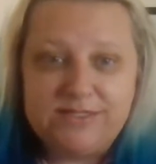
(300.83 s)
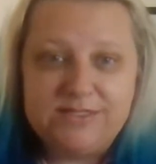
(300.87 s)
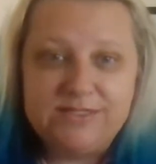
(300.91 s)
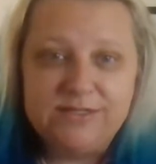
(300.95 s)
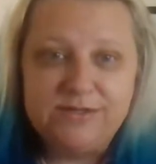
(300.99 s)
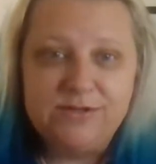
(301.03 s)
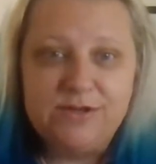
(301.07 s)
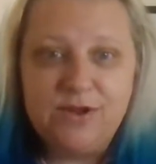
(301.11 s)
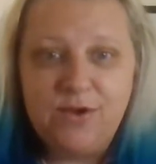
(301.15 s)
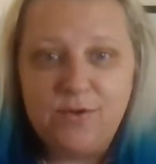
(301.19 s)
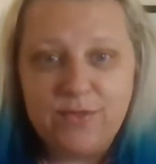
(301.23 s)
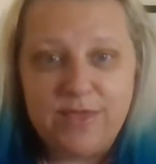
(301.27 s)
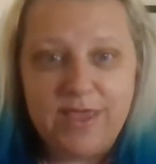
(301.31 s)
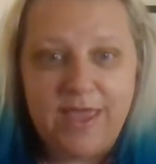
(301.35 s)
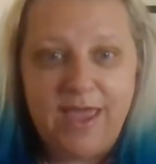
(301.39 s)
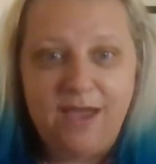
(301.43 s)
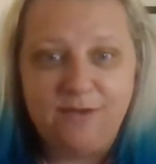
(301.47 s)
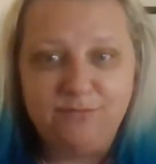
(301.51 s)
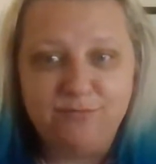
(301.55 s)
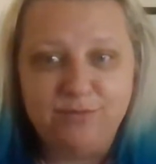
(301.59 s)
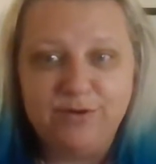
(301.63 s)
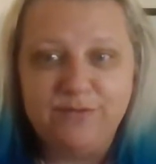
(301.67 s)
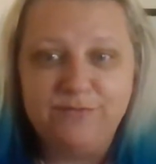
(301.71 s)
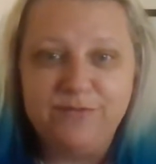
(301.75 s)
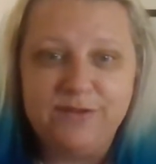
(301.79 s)
know they
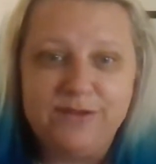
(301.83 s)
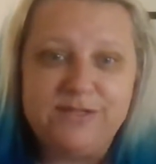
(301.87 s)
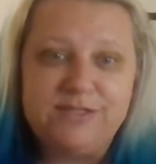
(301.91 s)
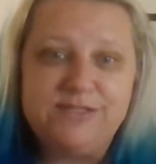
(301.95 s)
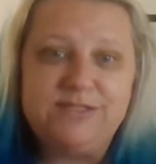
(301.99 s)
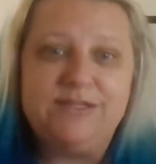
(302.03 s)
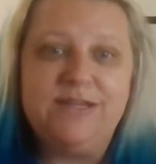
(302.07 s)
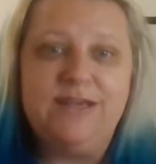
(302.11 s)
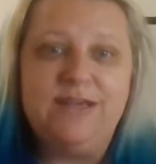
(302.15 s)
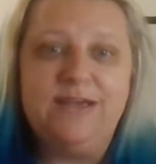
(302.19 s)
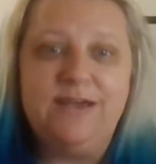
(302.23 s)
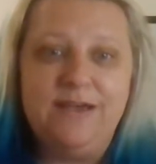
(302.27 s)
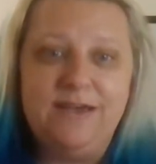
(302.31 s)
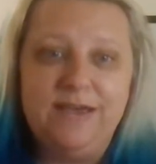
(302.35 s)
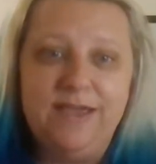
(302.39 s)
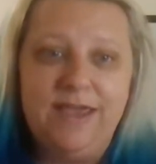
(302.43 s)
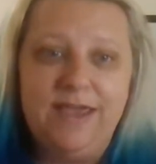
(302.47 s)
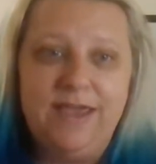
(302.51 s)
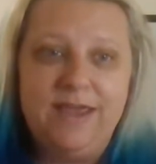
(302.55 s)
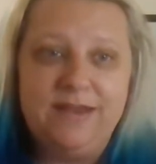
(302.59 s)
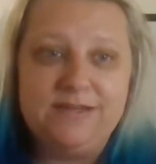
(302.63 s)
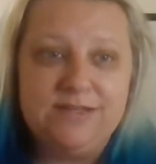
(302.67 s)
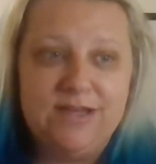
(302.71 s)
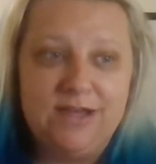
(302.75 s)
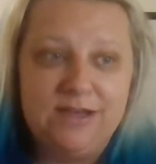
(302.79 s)
have privileged
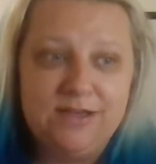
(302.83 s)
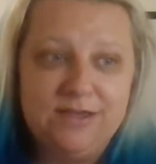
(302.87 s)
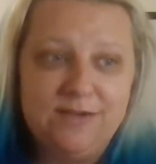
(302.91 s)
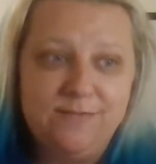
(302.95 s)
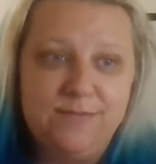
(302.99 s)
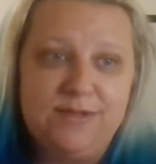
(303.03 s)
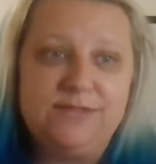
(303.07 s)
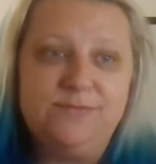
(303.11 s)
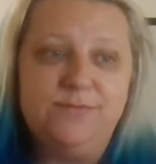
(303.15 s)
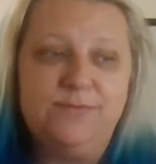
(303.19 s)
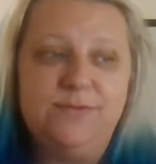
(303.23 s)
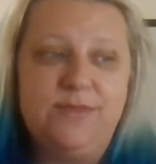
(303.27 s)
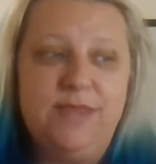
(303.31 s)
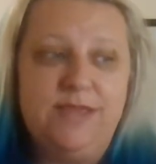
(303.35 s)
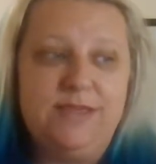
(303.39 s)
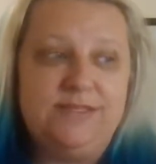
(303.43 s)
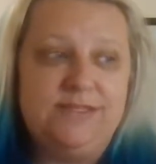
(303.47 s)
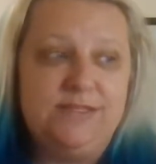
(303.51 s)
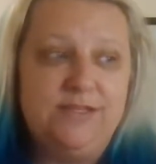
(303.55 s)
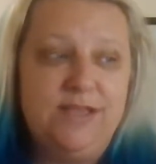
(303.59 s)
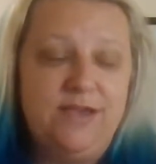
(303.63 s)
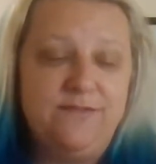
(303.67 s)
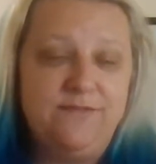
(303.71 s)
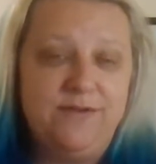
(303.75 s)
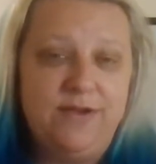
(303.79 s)
documents, but they still have